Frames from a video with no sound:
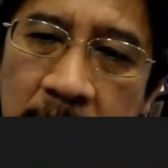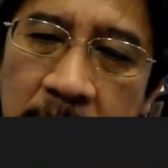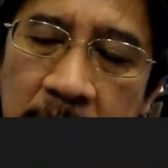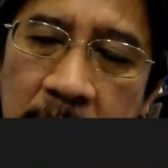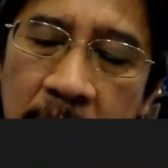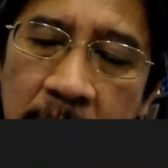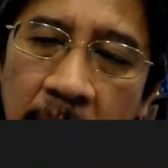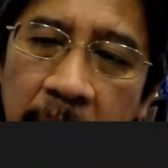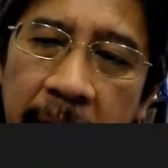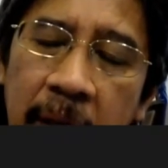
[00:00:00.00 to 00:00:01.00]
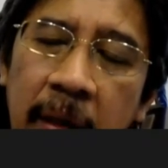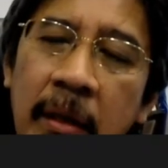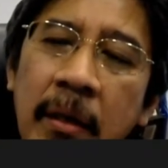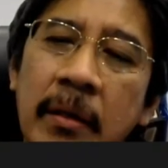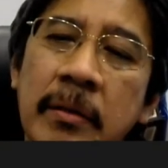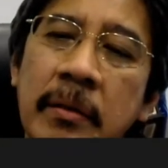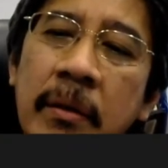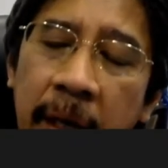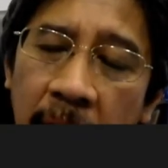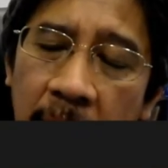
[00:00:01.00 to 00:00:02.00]
Okay,
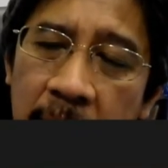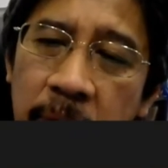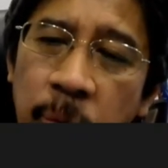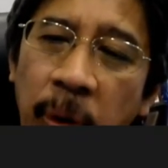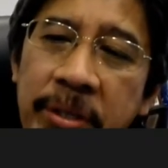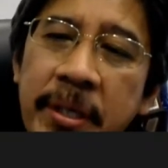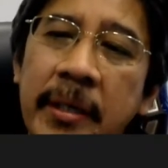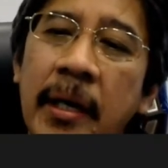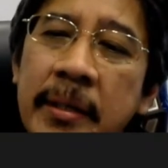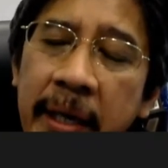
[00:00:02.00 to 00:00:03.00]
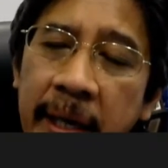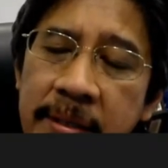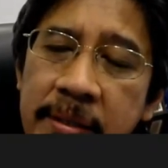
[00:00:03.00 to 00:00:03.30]
good question. The thing is,